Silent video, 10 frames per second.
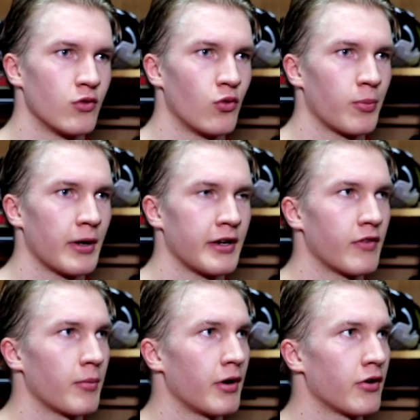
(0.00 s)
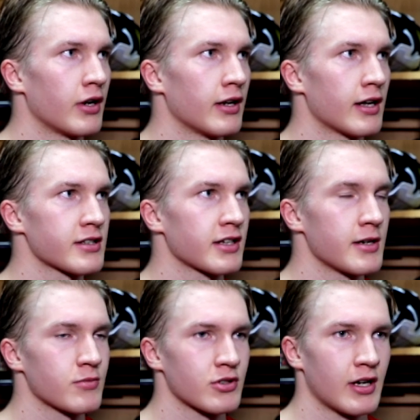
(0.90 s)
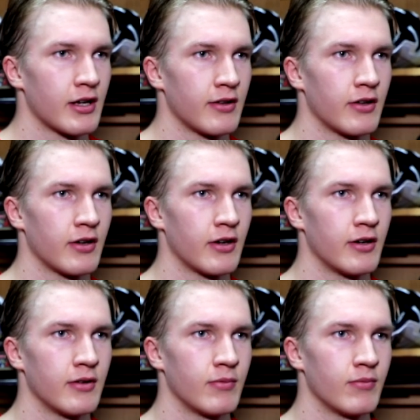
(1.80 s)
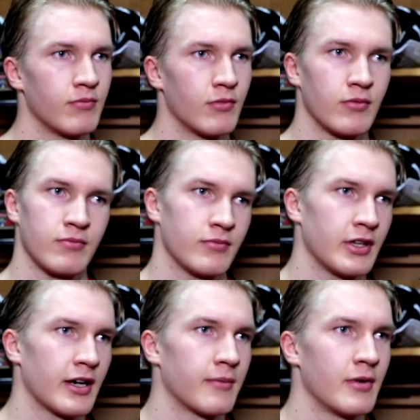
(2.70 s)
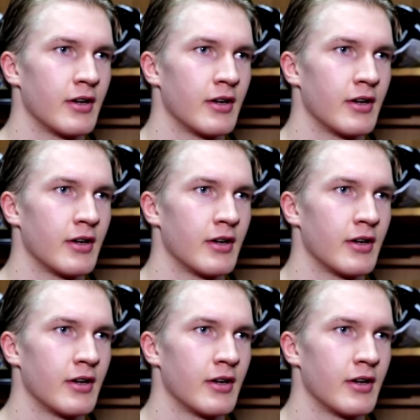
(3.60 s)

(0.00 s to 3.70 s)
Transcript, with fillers: we played even better than last games. And uh, yeah,